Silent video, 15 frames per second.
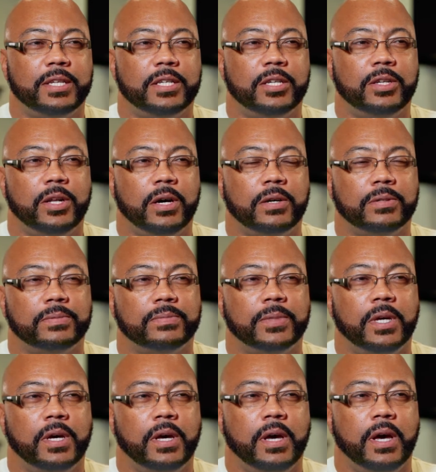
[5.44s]
as an adult.
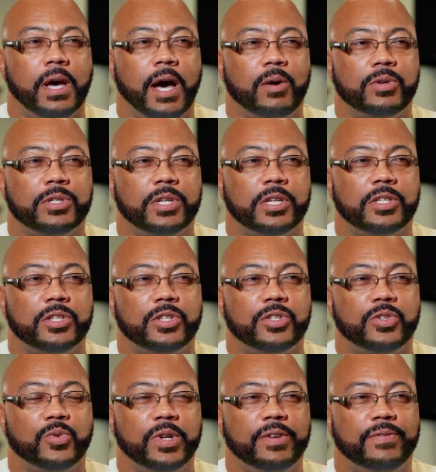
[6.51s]
I was sentenced to
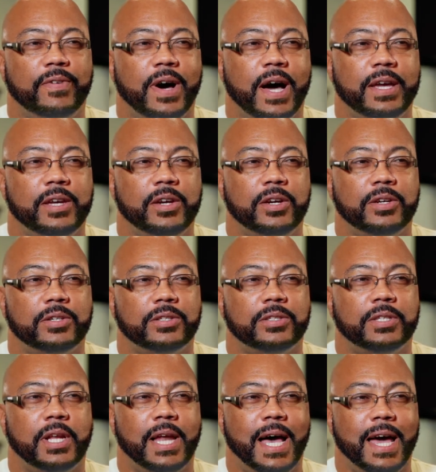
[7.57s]
25 years
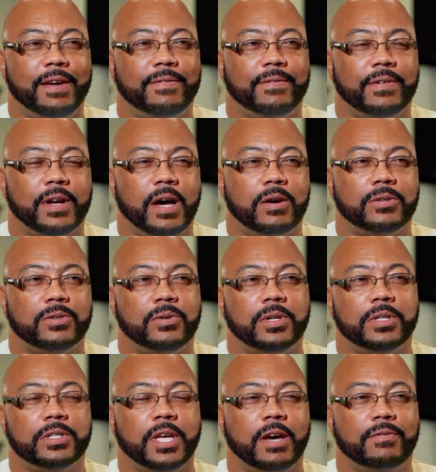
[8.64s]
to life when I was
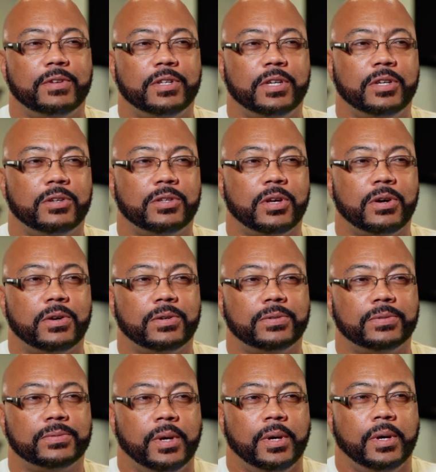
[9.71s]
only 17 years old.
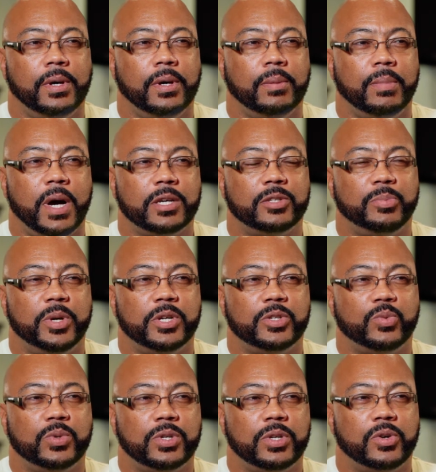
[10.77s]
My
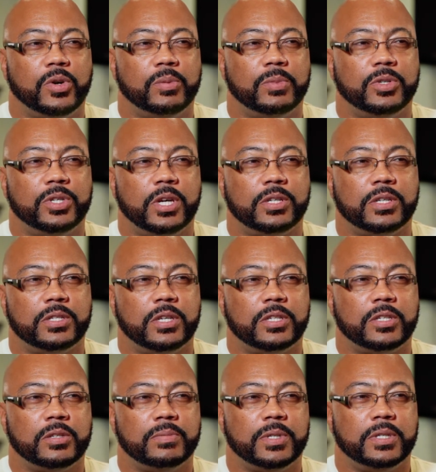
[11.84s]
experience with the criminal justice
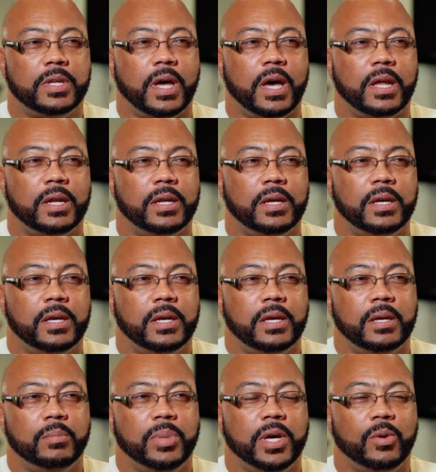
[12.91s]
system is that
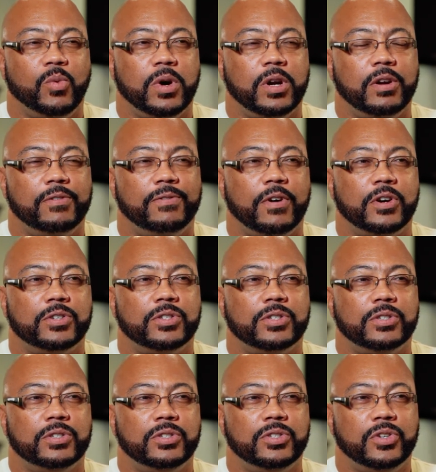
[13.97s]
being one of the
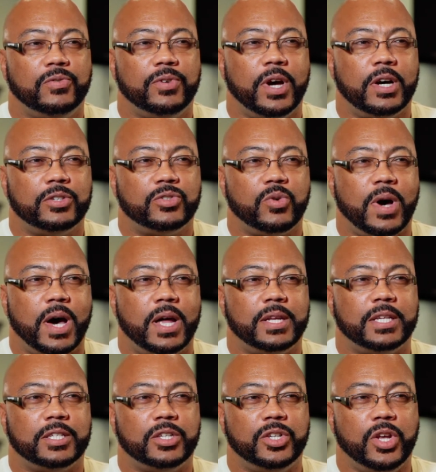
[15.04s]
first juveniles tried
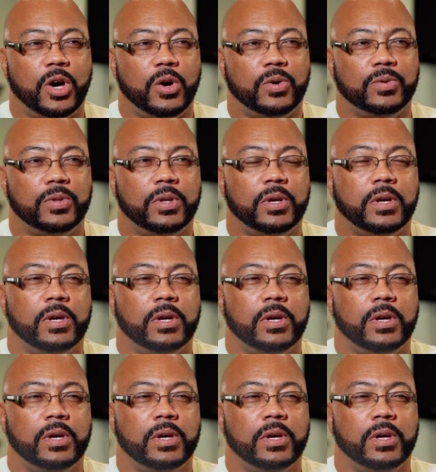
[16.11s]
as an adult,